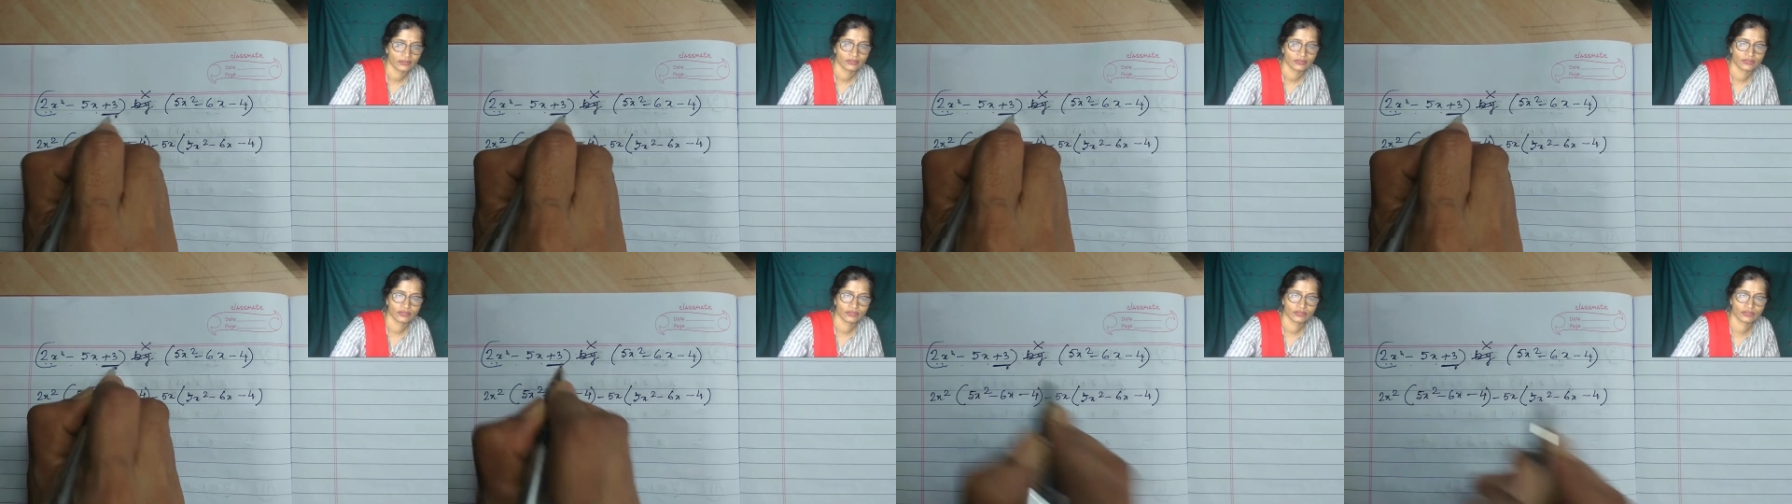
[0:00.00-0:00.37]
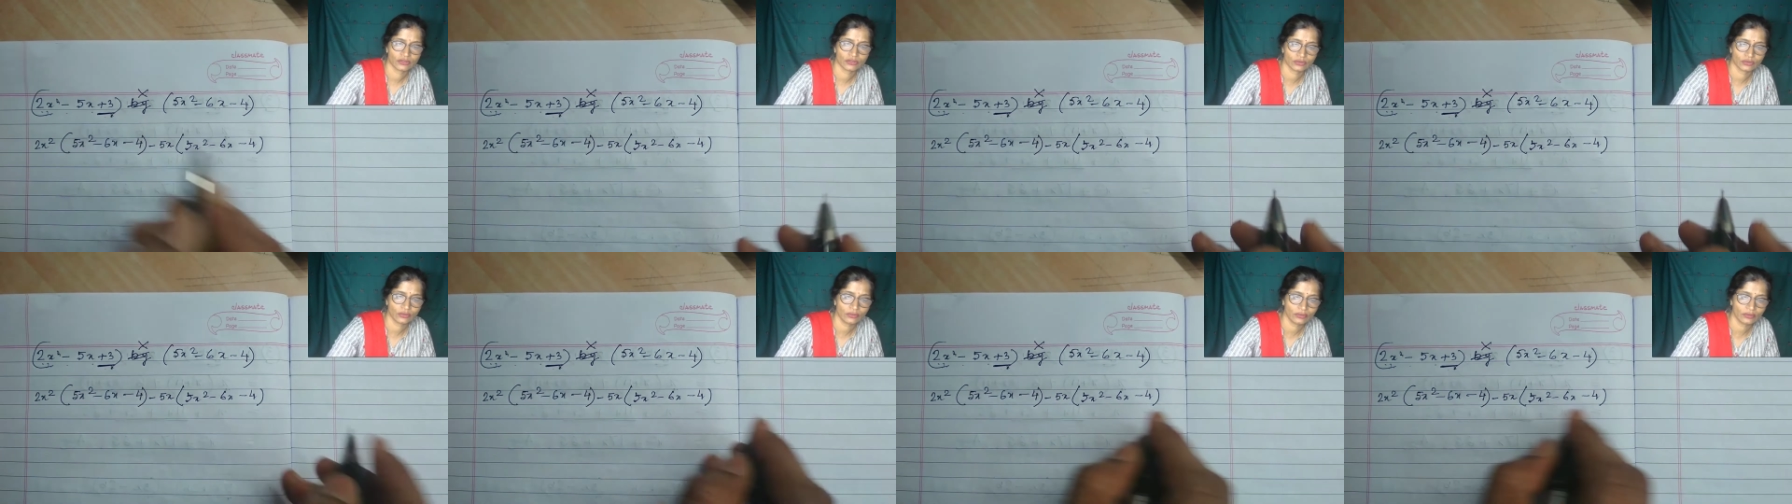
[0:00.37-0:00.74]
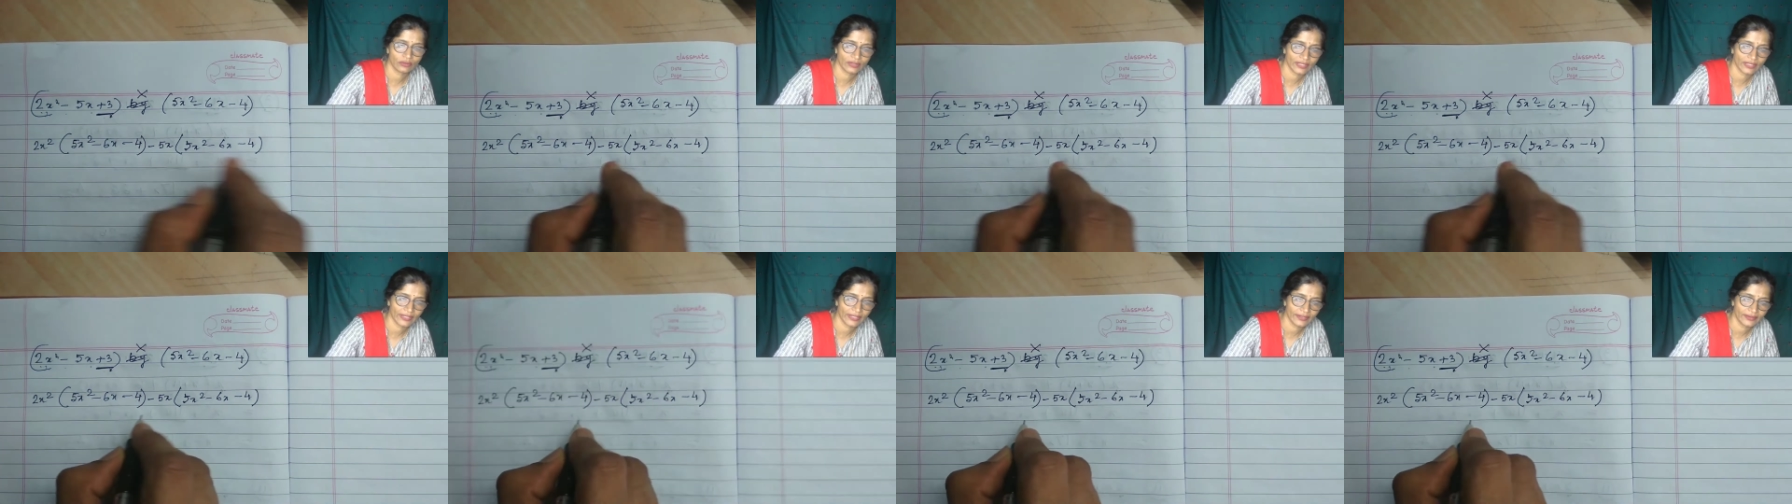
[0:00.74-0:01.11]
So
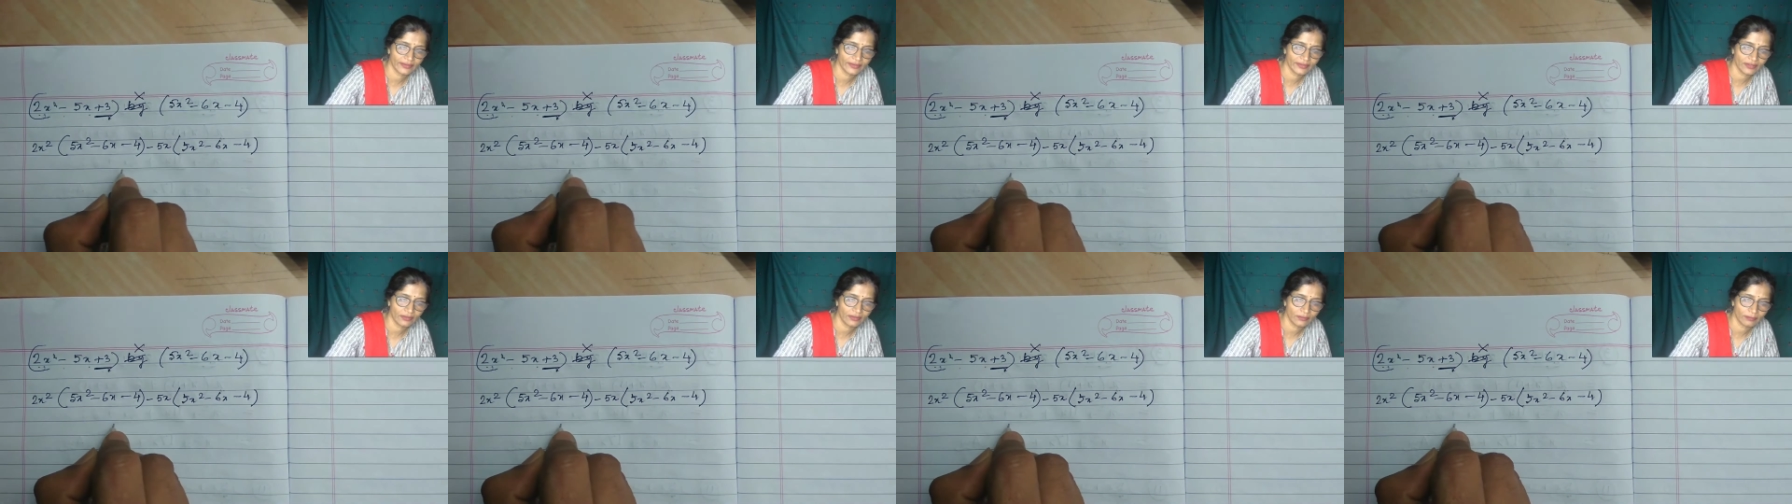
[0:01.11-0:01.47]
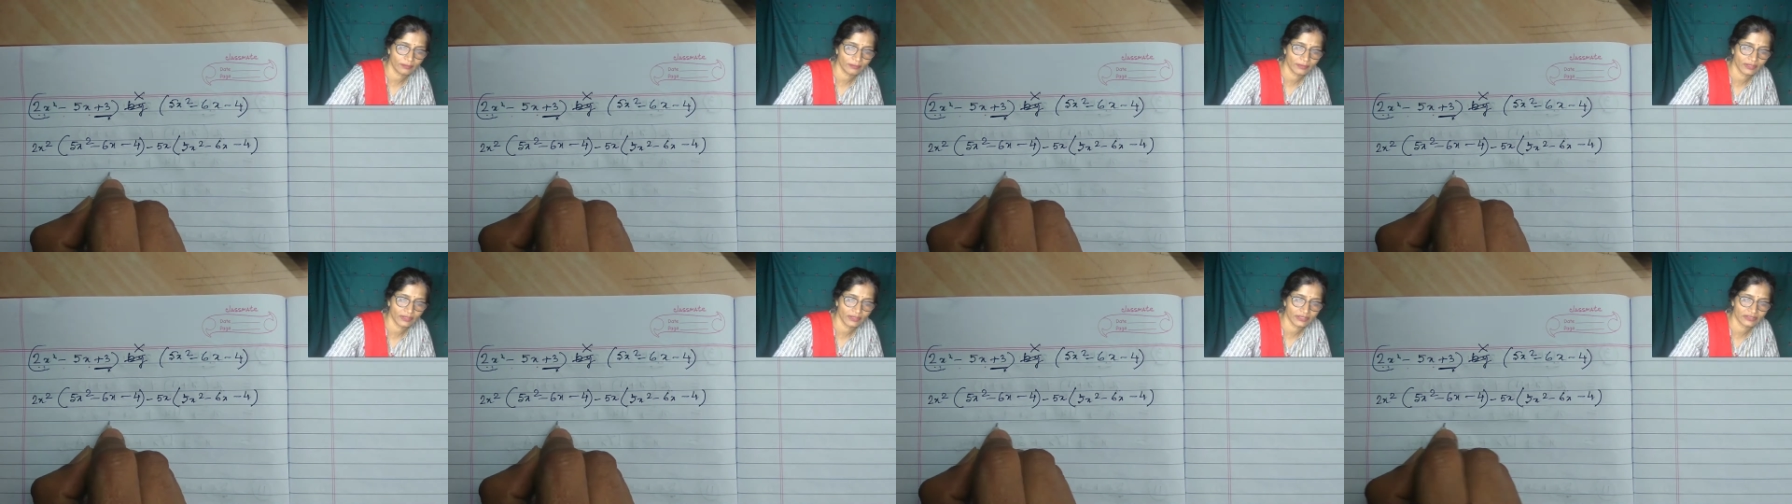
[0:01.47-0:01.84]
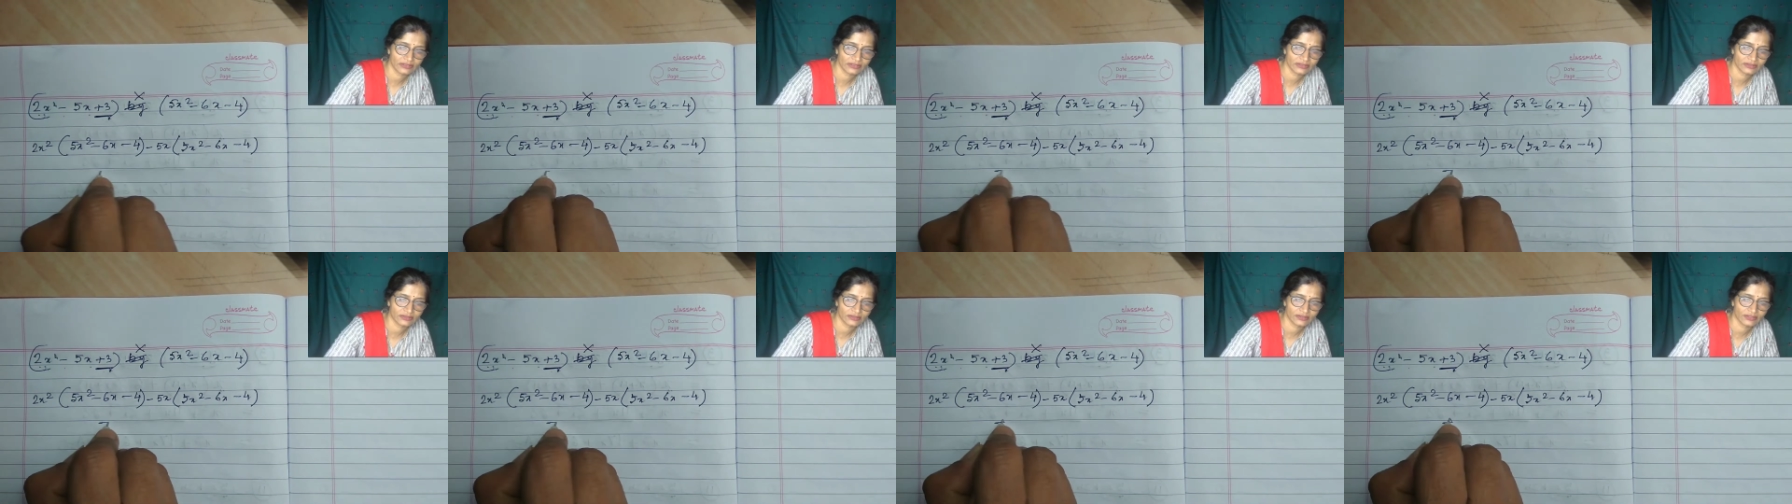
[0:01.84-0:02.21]
write here plus
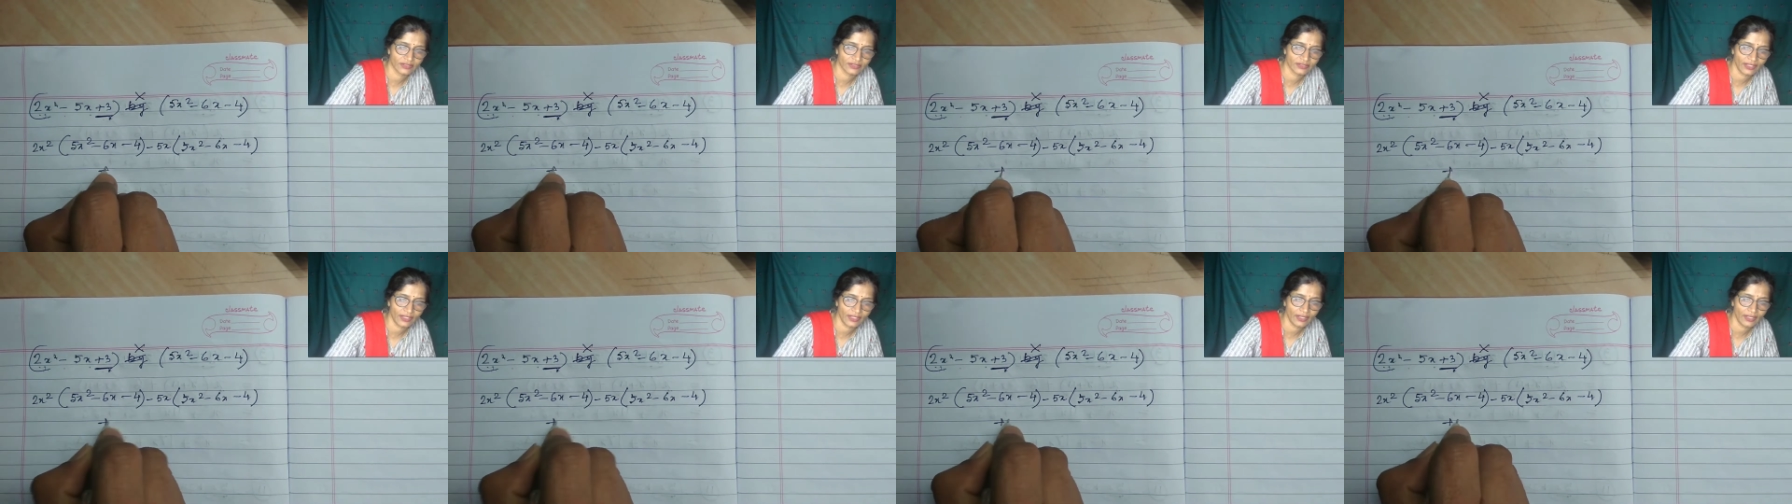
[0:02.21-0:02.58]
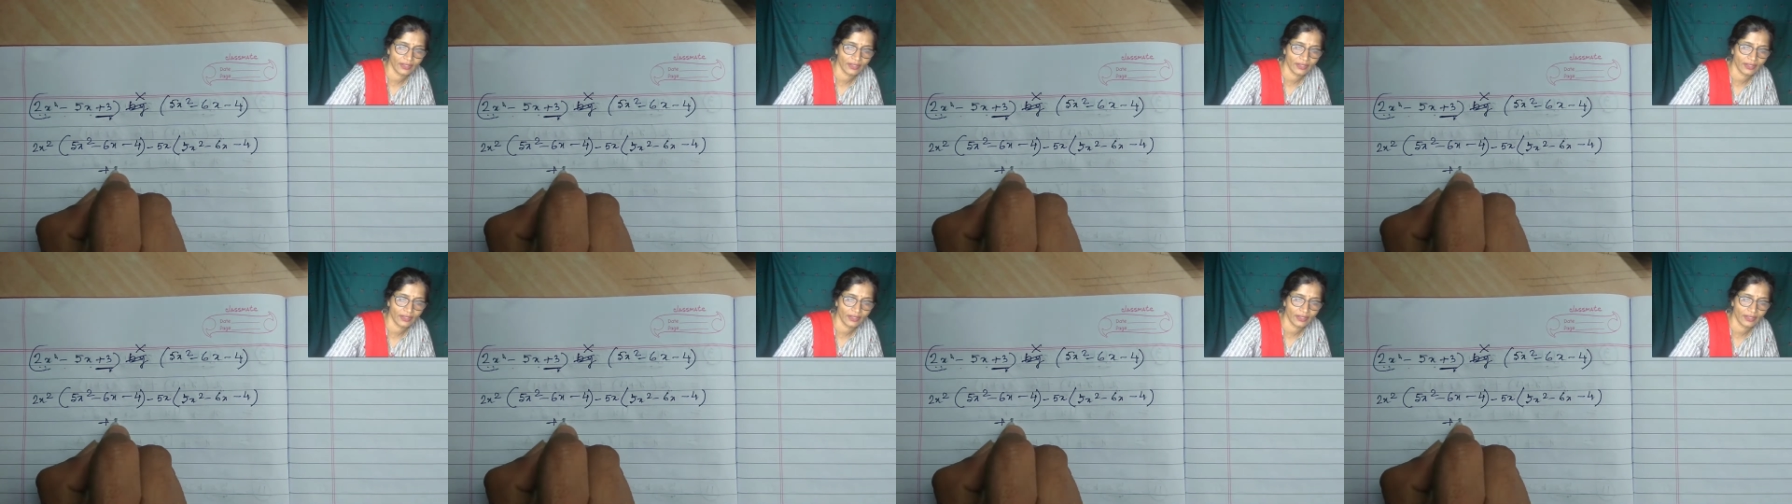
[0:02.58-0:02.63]
3